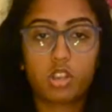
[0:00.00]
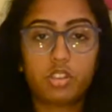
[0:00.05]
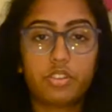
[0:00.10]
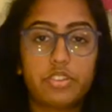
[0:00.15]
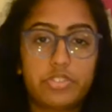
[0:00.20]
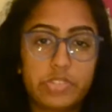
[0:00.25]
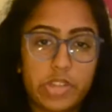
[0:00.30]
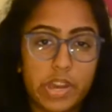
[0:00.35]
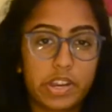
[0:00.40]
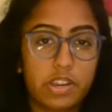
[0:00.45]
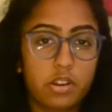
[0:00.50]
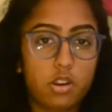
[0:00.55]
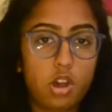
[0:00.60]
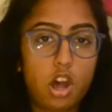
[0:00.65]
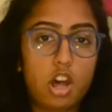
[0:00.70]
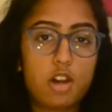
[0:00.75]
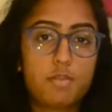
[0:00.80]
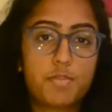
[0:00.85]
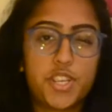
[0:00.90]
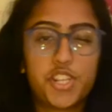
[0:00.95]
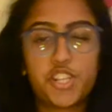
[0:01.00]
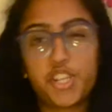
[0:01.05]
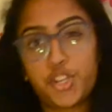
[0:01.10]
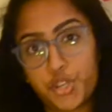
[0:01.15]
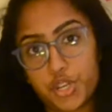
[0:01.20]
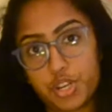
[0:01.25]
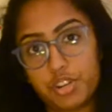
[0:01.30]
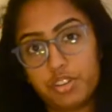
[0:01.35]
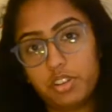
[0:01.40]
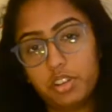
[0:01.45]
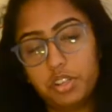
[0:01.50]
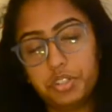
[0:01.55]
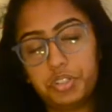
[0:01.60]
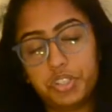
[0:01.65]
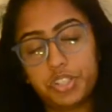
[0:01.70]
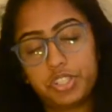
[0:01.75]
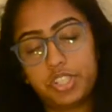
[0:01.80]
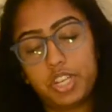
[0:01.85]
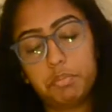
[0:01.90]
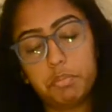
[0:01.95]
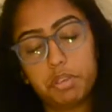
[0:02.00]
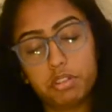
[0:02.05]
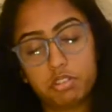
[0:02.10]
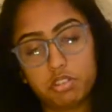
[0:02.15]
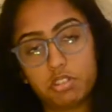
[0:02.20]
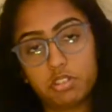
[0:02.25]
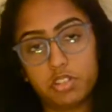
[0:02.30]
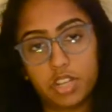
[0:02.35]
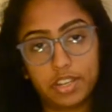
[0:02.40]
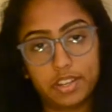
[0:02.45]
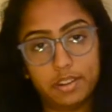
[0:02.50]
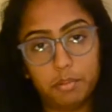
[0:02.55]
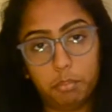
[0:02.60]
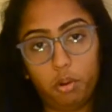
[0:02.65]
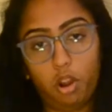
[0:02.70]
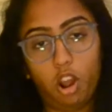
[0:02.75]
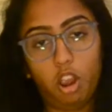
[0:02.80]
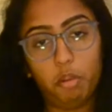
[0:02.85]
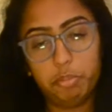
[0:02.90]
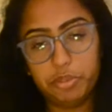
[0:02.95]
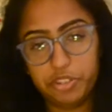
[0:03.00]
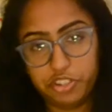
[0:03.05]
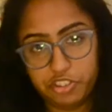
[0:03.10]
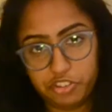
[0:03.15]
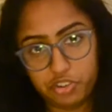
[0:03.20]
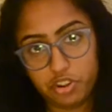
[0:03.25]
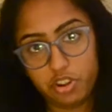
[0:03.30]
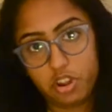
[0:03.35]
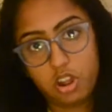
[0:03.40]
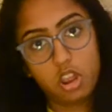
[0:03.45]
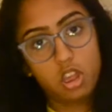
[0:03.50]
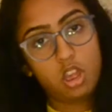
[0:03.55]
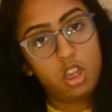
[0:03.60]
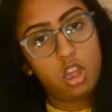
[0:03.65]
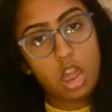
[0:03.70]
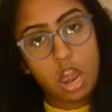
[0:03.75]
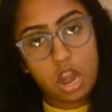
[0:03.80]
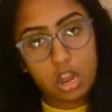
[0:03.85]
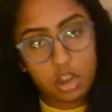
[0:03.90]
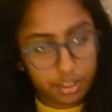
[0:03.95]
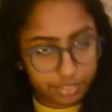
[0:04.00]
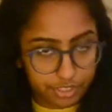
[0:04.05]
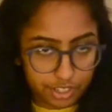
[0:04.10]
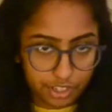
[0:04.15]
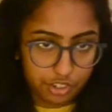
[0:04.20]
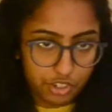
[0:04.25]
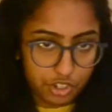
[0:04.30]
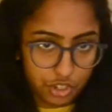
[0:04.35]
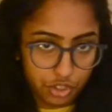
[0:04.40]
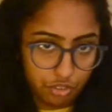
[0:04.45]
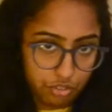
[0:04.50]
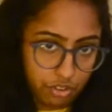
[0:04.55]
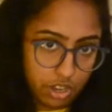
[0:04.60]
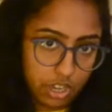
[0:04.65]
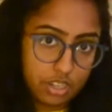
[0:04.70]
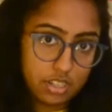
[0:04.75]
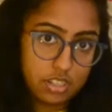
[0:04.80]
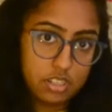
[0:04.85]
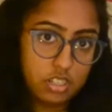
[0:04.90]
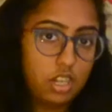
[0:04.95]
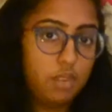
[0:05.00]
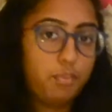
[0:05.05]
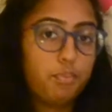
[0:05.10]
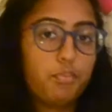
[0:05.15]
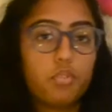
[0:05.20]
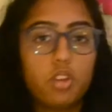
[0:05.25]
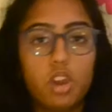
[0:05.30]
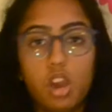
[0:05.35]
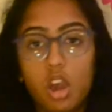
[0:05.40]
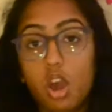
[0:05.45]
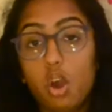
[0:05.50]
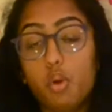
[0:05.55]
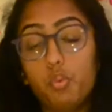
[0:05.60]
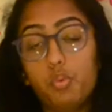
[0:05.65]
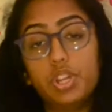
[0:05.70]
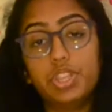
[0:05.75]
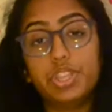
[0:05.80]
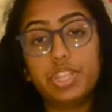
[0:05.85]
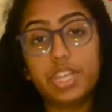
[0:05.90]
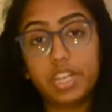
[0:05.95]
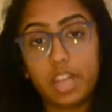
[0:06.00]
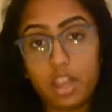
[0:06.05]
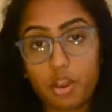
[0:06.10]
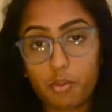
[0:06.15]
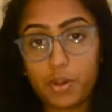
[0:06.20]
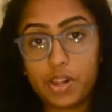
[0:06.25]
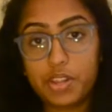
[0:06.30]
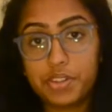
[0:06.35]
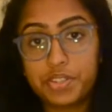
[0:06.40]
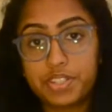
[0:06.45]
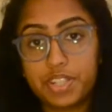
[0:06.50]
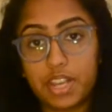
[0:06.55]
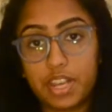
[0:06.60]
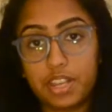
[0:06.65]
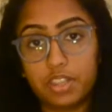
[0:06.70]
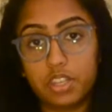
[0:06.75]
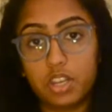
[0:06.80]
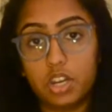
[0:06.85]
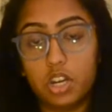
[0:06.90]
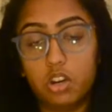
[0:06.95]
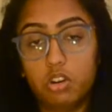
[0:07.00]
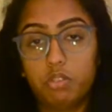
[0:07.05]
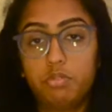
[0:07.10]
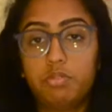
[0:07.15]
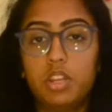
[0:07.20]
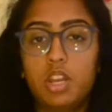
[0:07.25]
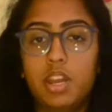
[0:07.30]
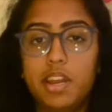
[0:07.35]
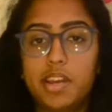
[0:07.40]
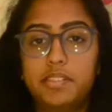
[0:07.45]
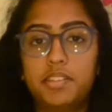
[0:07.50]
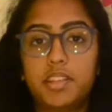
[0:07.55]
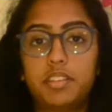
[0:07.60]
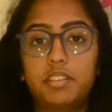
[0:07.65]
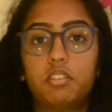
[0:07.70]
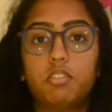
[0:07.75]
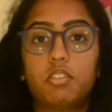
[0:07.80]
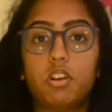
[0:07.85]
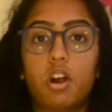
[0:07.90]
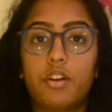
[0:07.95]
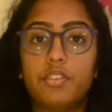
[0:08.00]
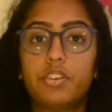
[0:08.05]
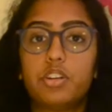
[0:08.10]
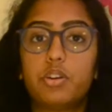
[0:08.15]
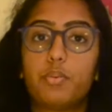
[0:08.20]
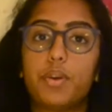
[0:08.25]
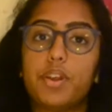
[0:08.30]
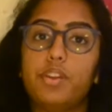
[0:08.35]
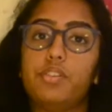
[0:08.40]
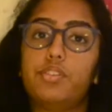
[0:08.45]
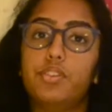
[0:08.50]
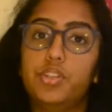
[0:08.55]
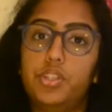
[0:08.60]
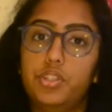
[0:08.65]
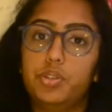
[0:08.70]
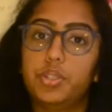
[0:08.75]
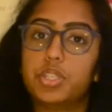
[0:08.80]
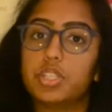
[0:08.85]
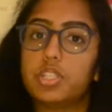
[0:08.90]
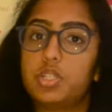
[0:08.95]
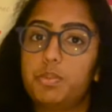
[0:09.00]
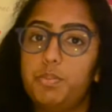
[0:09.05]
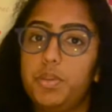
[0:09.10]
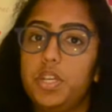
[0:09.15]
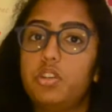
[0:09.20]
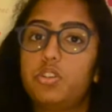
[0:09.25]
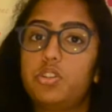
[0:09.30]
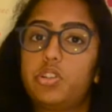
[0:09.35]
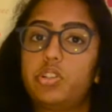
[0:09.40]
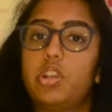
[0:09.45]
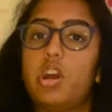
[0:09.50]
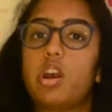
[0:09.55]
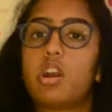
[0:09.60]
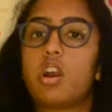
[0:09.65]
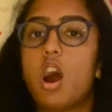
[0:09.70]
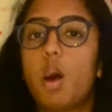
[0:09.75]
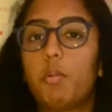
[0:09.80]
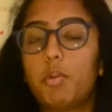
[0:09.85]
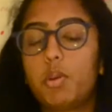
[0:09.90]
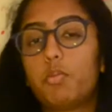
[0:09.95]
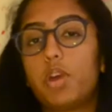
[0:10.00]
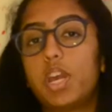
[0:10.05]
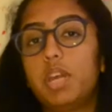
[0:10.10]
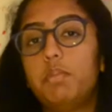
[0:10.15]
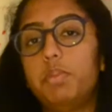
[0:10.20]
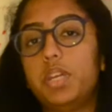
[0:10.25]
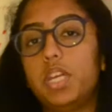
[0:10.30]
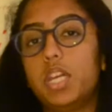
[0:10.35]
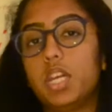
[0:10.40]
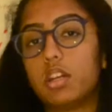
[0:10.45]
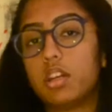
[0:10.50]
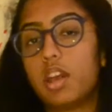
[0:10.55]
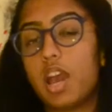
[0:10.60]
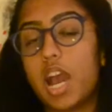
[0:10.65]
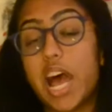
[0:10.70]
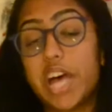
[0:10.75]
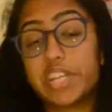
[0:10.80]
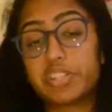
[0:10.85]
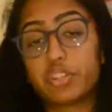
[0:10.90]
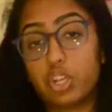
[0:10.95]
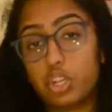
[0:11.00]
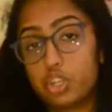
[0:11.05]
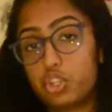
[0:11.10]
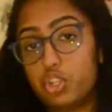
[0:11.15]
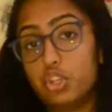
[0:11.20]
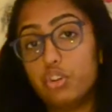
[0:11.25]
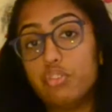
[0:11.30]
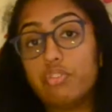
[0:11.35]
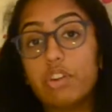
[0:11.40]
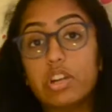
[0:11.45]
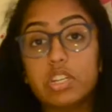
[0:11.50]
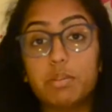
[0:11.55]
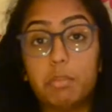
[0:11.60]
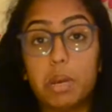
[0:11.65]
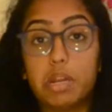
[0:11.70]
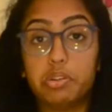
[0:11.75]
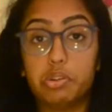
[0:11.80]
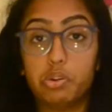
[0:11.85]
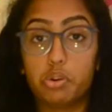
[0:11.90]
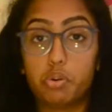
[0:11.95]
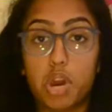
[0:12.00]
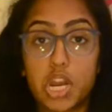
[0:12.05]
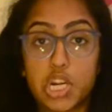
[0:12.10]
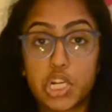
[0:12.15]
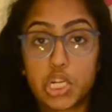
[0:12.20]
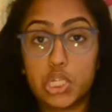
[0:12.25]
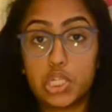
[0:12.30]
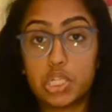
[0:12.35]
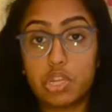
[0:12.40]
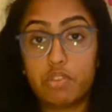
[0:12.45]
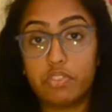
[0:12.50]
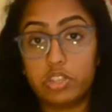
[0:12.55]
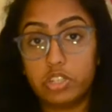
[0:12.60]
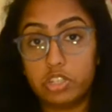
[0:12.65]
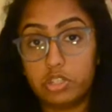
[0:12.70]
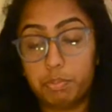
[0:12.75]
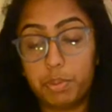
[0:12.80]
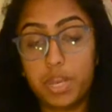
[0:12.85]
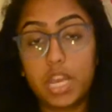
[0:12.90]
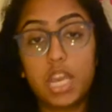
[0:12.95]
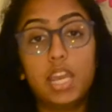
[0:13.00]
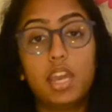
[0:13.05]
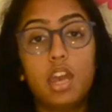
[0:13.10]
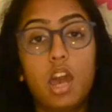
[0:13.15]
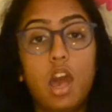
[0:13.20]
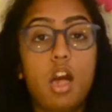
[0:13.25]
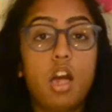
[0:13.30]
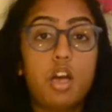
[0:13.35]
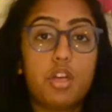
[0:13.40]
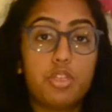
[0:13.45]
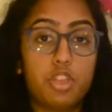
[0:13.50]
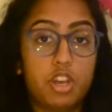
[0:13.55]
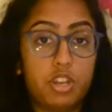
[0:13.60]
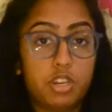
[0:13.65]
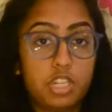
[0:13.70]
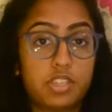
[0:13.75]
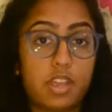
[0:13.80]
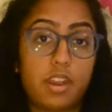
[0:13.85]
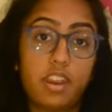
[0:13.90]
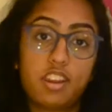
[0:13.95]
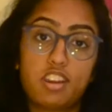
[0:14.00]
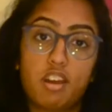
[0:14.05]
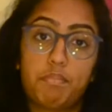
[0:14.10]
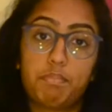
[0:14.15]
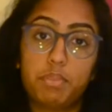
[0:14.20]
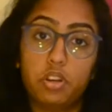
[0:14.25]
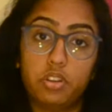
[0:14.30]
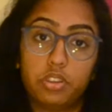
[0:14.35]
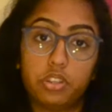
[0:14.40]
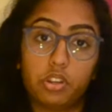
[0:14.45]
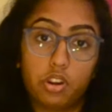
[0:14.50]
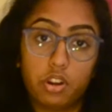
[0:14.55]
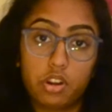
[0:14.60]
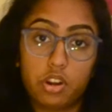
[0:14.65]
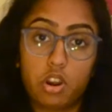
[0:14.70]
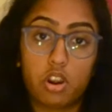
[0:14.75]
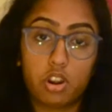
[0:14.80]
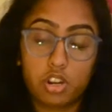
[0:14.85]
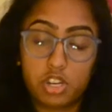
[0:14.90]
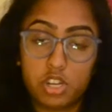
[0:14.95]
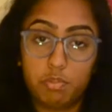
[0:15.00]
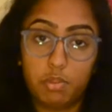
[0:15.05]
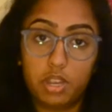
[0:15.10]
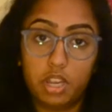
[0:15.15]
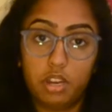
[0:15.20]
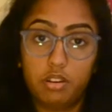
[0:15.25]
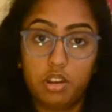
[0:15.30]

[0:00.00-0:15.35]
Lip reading: The second opposition is the same as the second proposition. Nothing too fancy. One thing I will say, though, is that there were other ways to do this speech. A common way being asking 2 fundamental questions of the debate, then setting up your third argument.